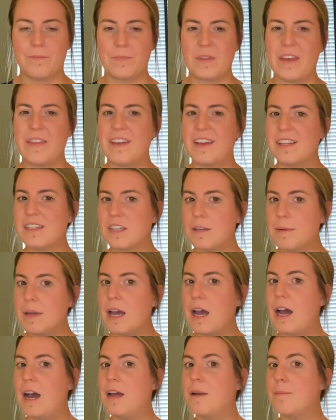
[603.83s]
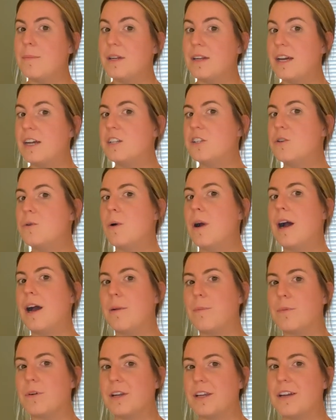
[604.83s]
I think it's gonna be hot, but not too
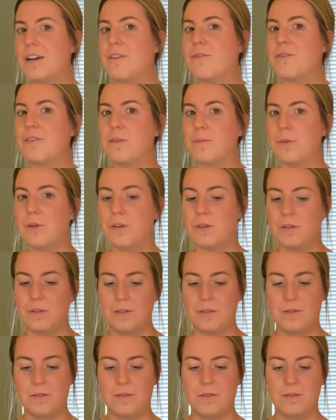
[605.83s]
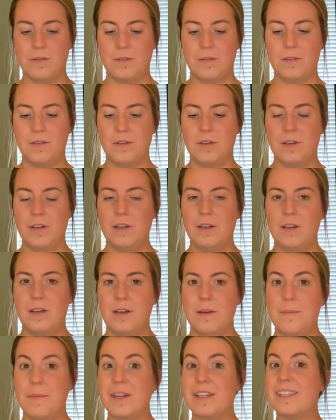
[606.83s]
hot, pretty comfortable.
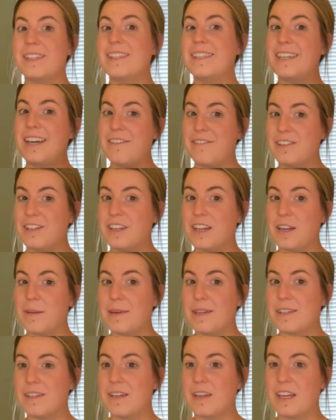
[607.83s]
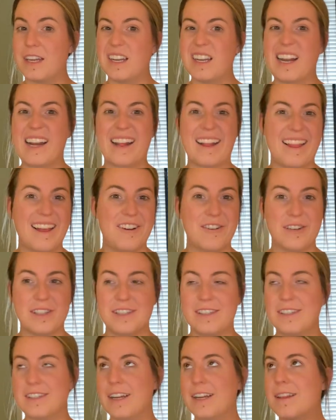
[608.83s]
But it's definitely gonna be sunny, not a cloud
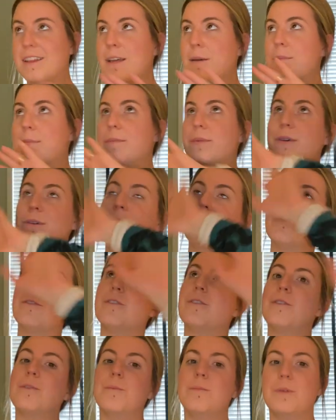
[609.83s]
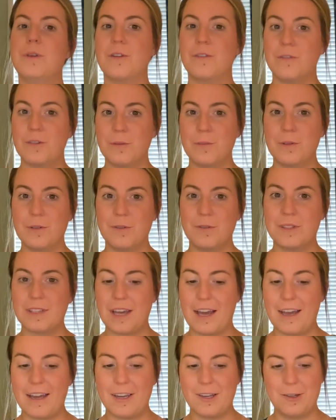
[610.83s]
in sight. That beautiful, beautiful blue
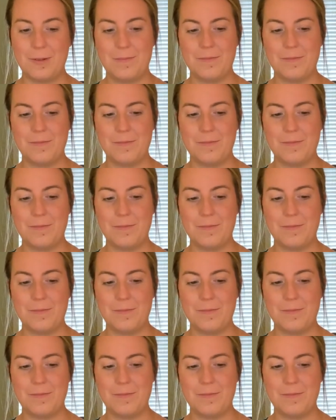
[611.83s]
sky.